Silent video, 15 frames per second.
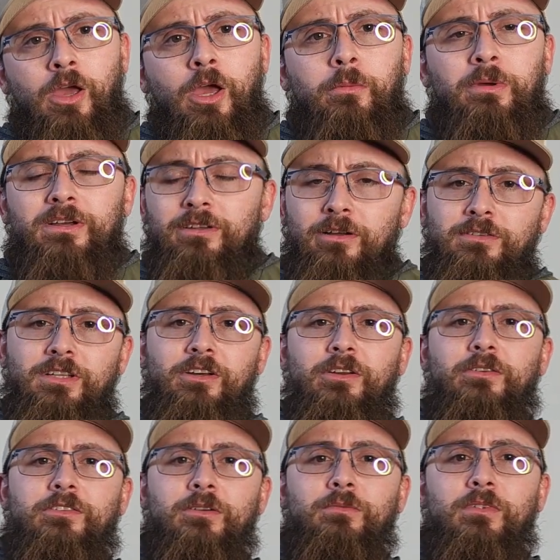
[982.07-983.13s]
Because I'll tell you,
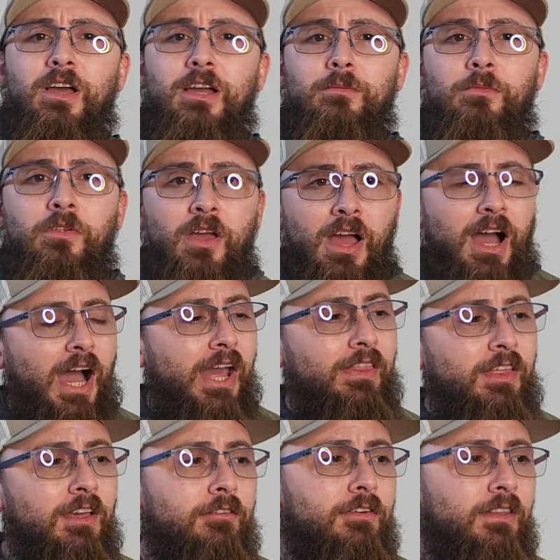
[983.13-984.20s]
sometimes I
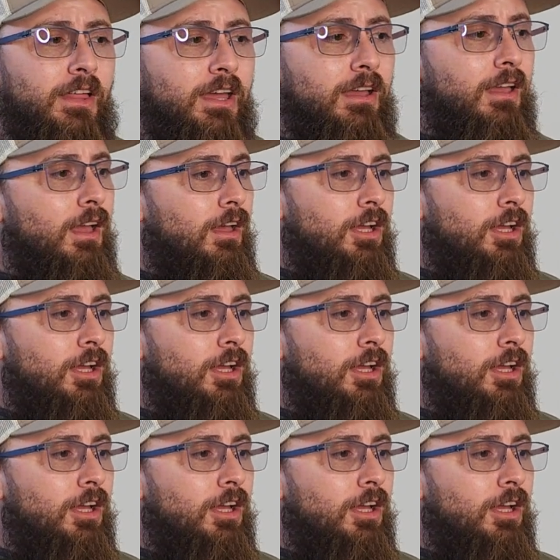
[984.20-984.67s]
think of it like,